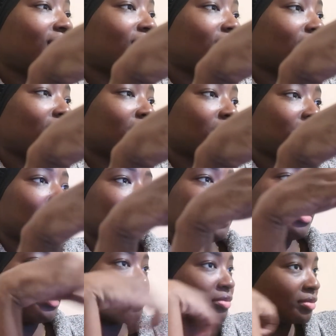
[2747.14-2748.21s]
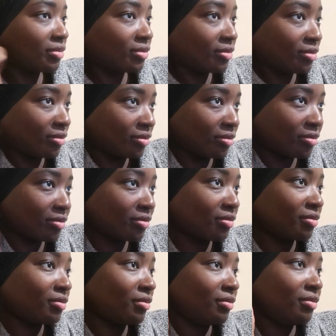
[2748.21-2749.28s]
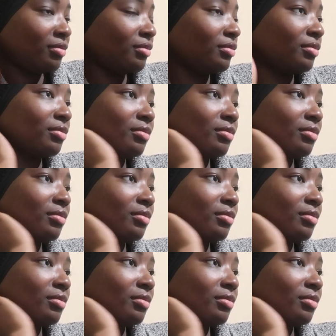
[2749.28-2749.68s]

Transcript: Timer starting, okay. So,